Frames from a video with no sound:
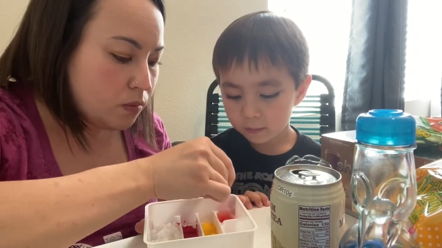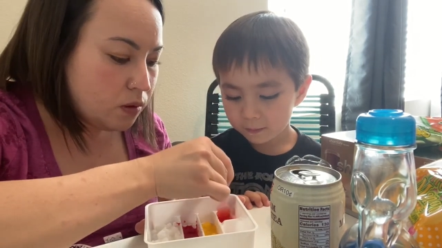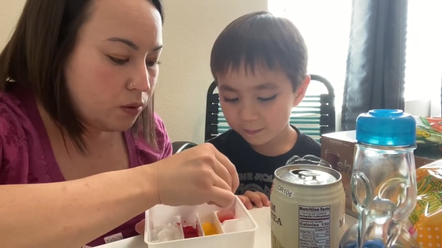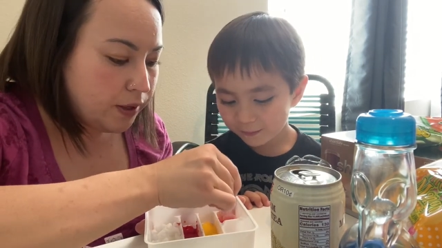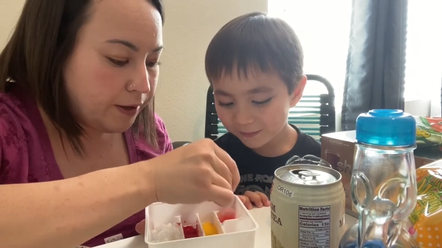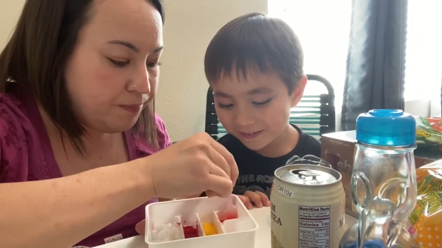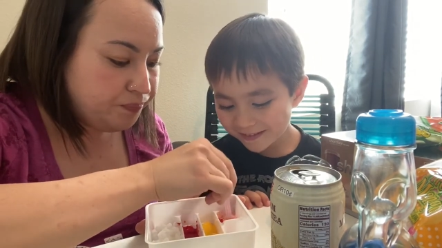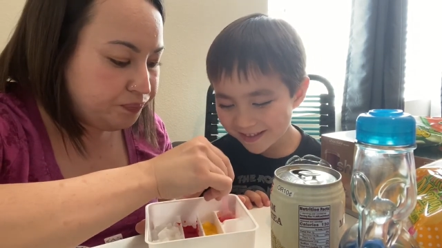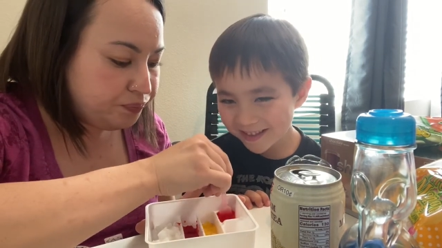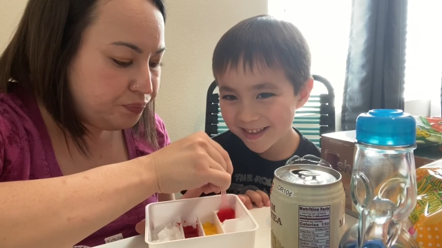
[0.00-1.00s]
Speaker 1: Okay?
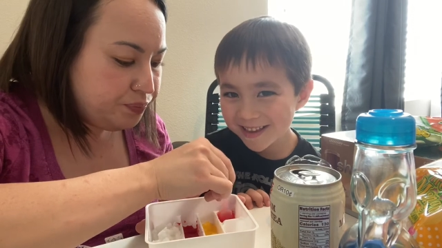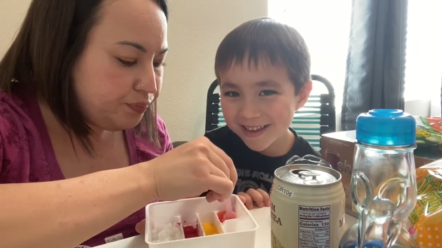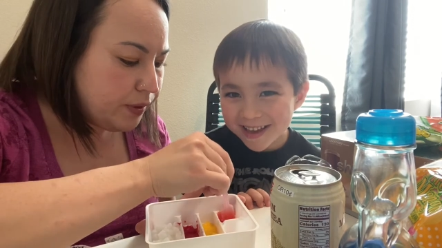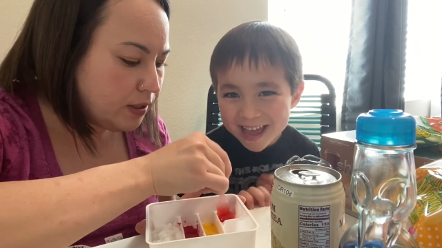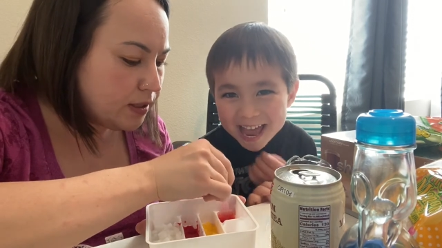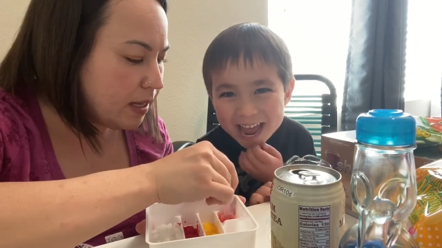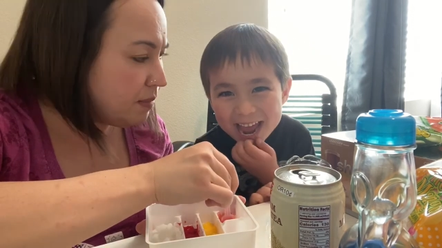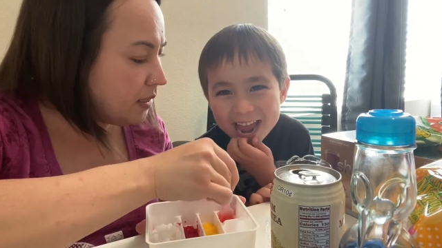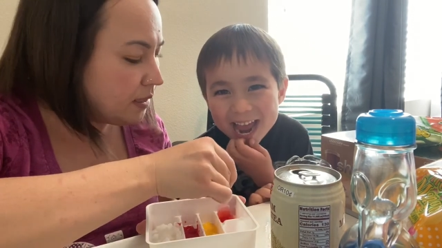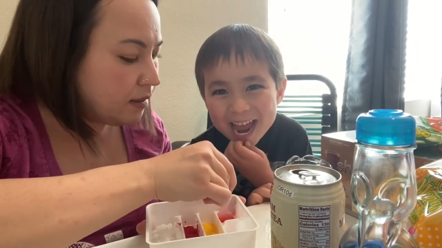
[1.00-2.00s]
Does that
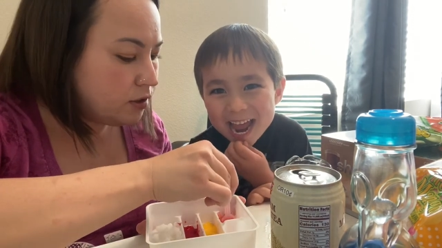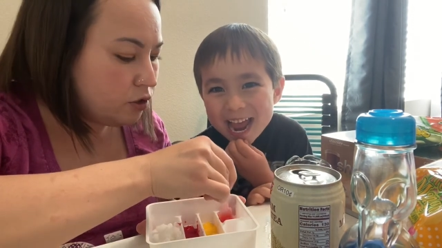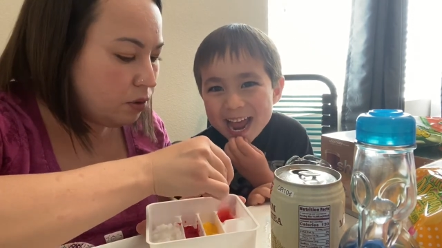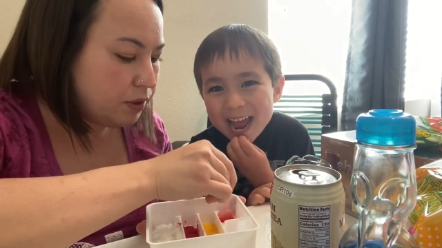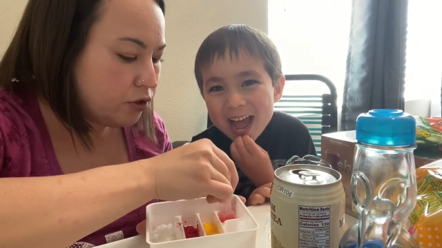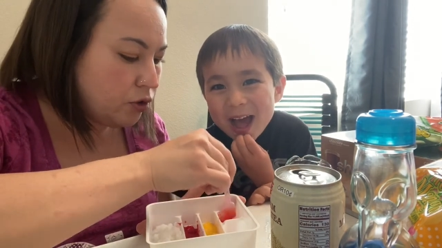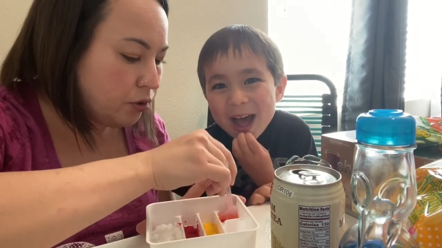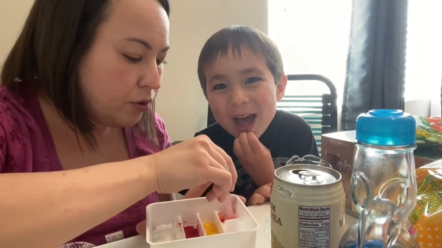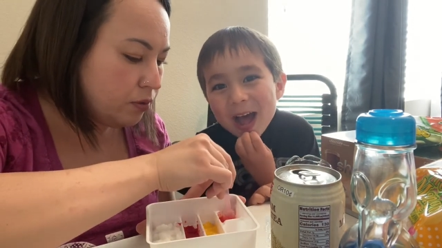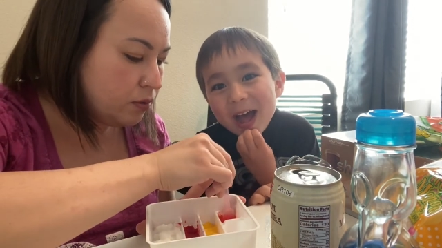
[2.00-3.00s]
make sense? Do you want me to show
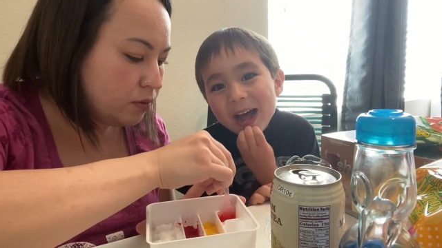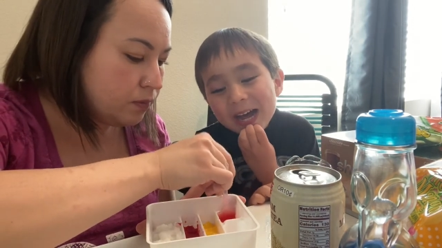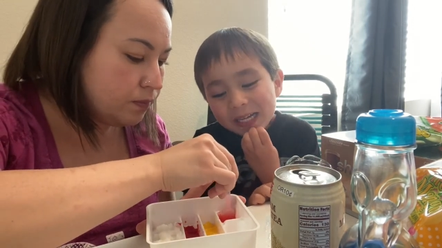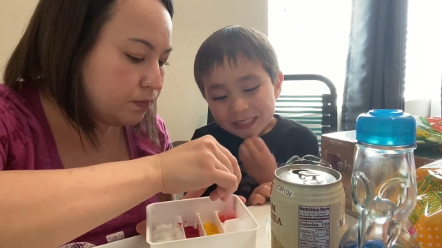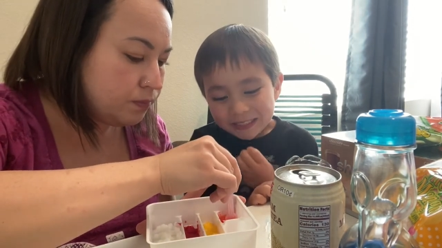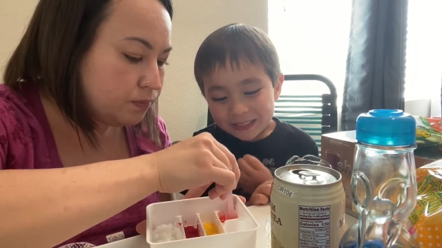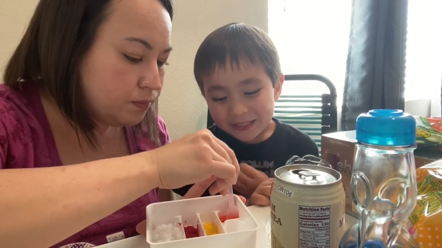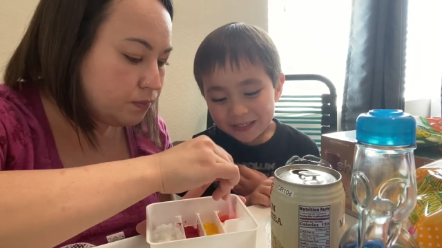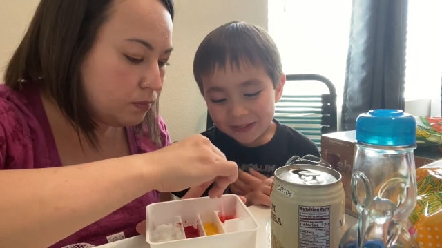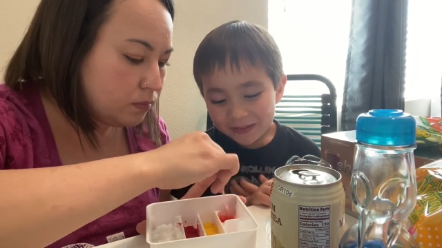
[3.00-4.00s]
you?
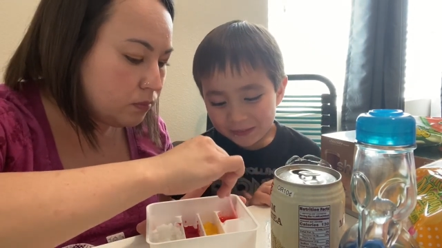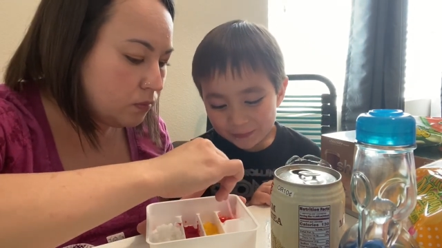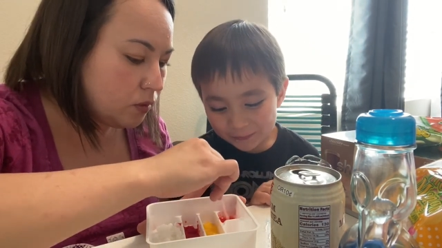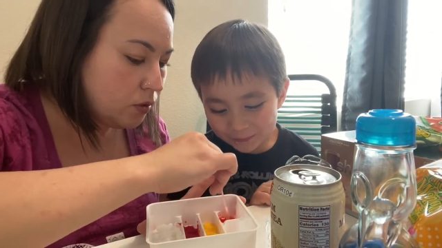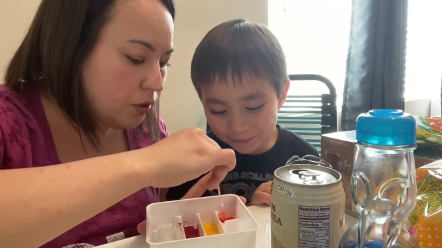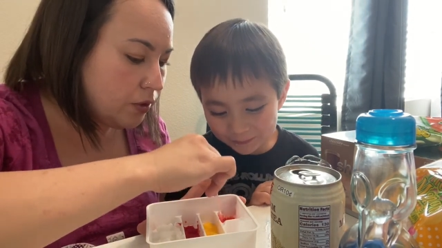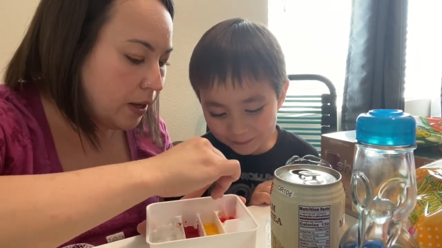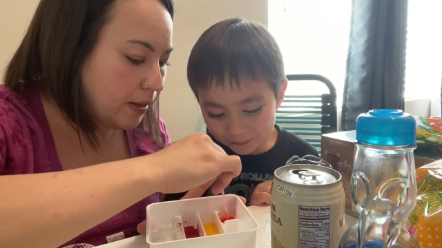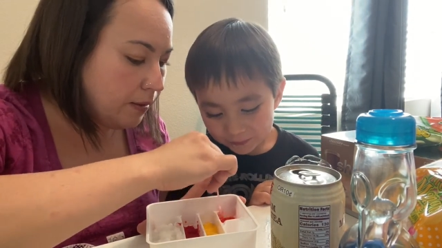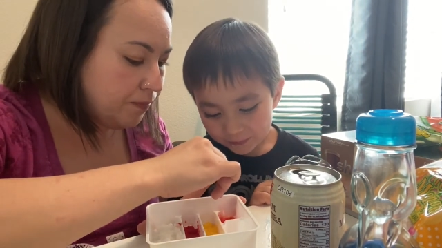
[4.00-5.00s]
Um, or you
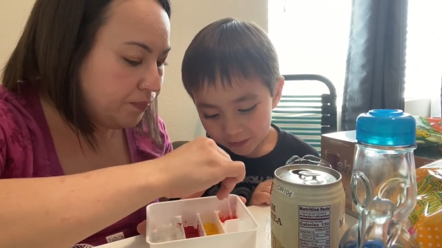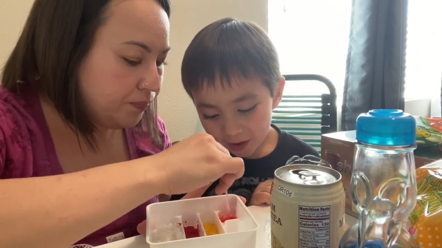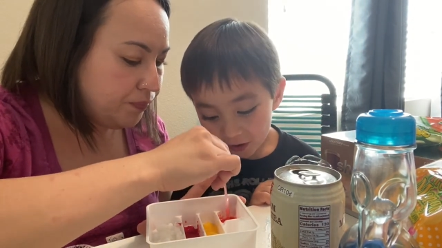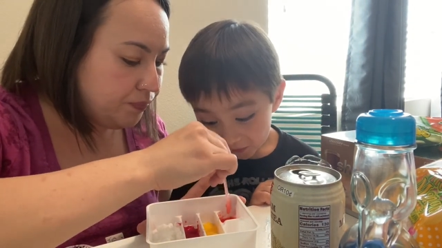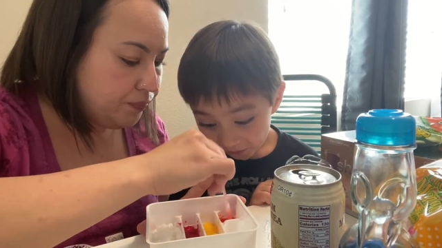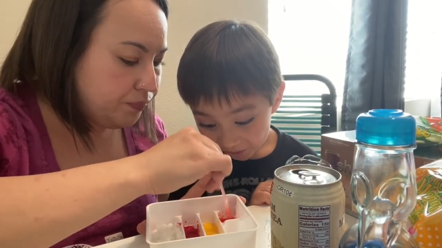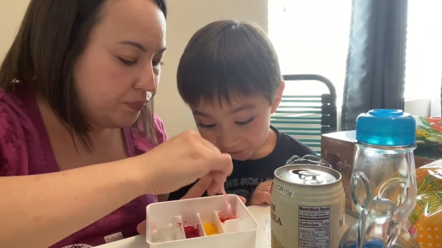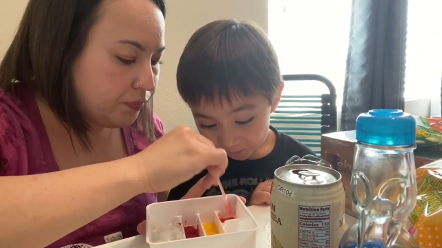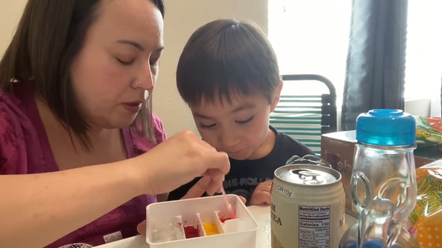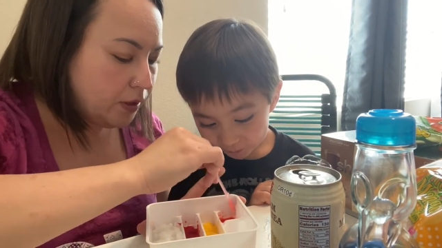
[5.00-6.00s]
got it?
Speaker 2: I got it.
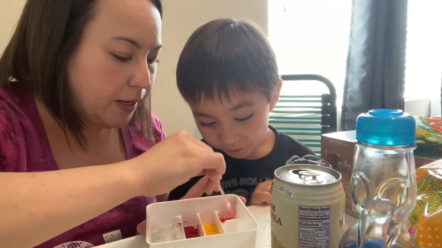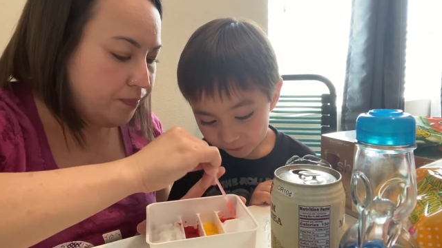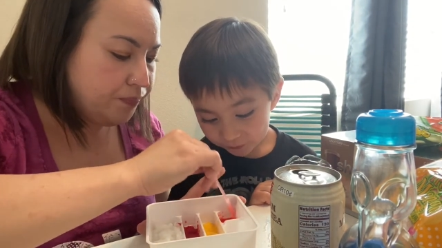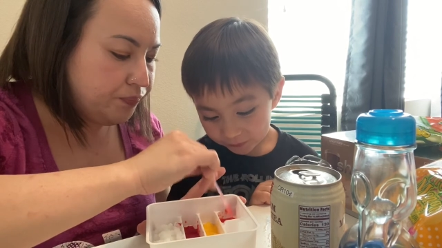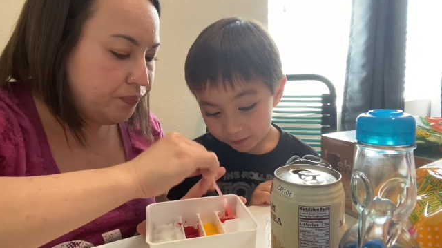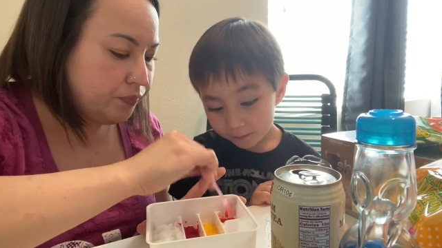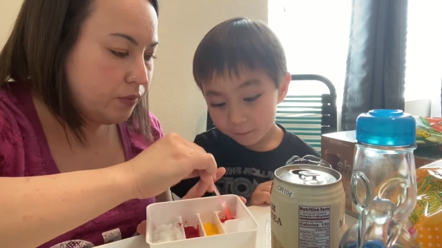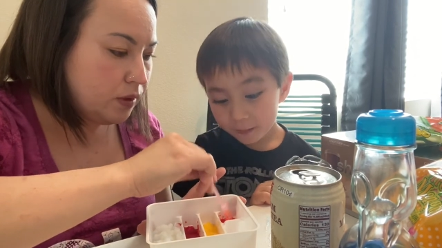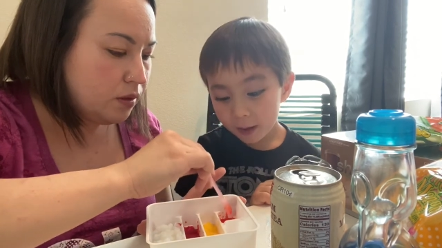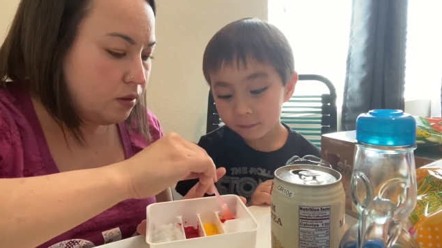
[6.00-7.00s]
Okay.
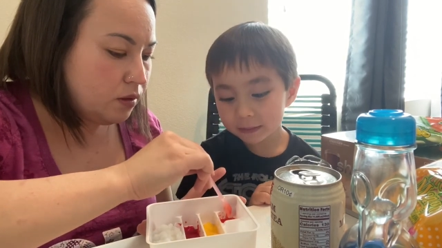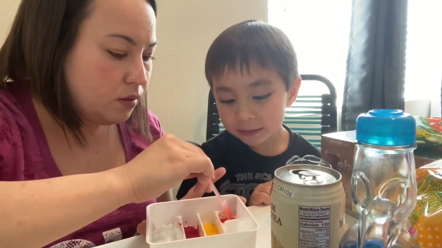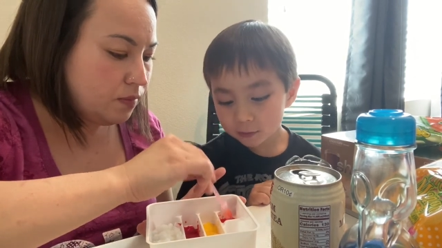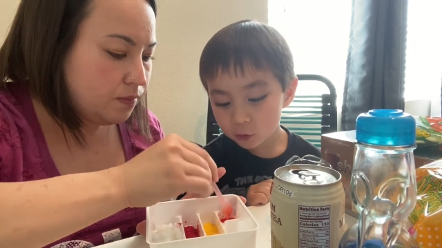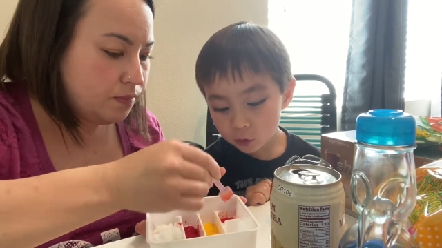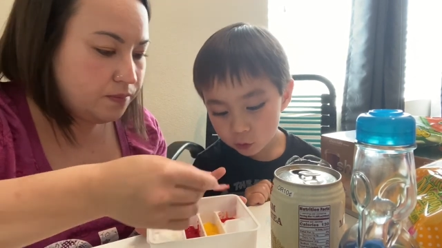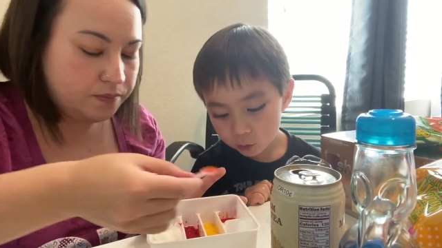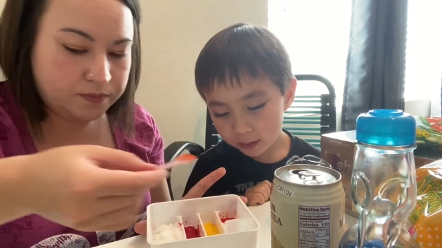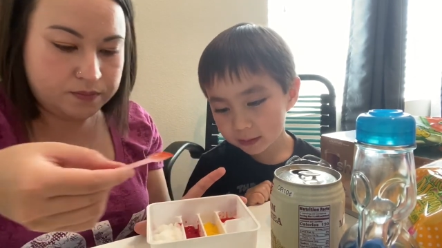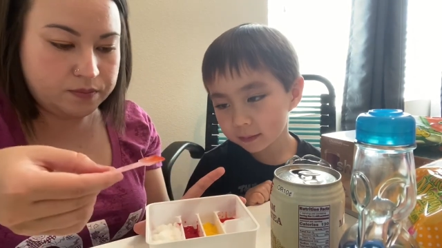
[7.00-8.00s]
Um, um, you do
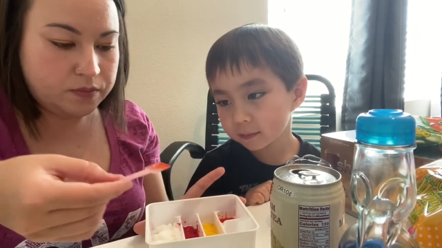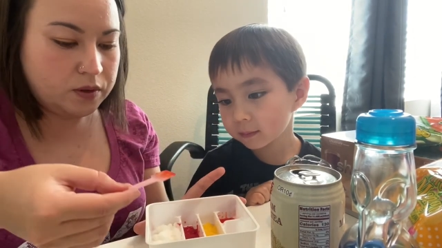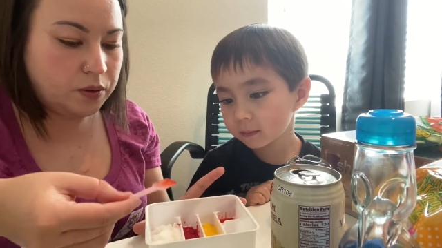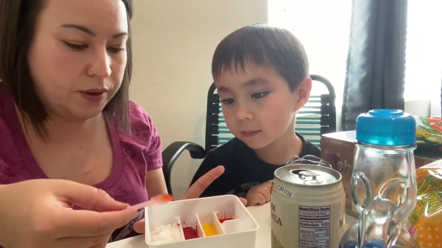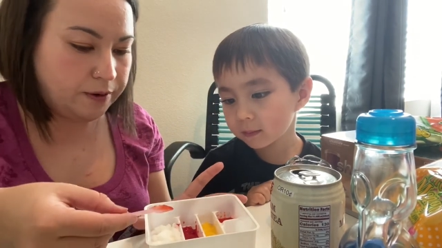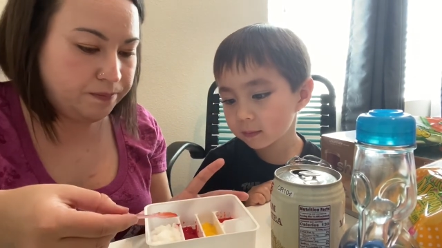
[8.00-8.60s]
it.
Speaker 1: Okay.